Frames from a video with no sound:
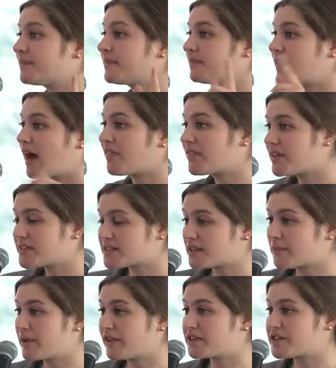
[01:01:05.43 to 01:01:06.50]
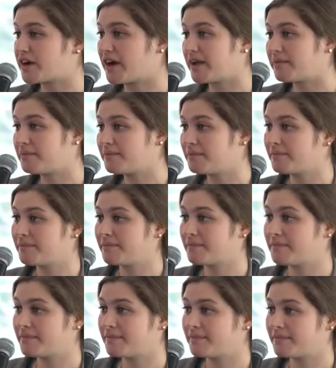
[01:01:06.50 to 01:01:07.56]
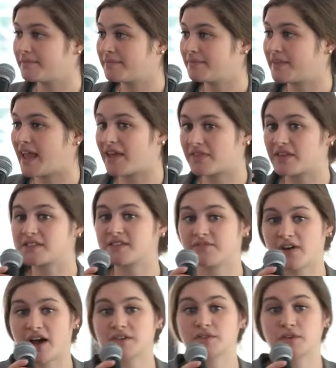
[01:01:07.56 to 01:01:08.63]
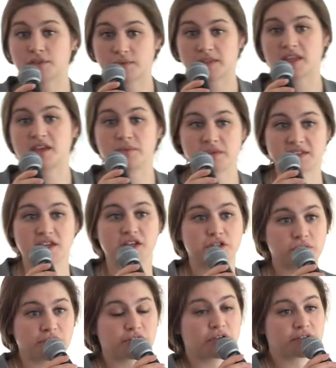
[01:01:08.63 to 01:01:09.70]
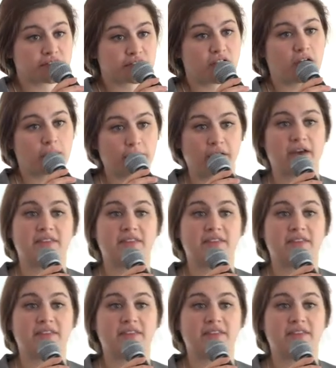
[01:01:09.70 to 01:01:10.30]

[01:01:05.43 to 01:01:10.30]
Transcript: Non-theists in the military. The atheists in foxholes was the issue I chose to talk about,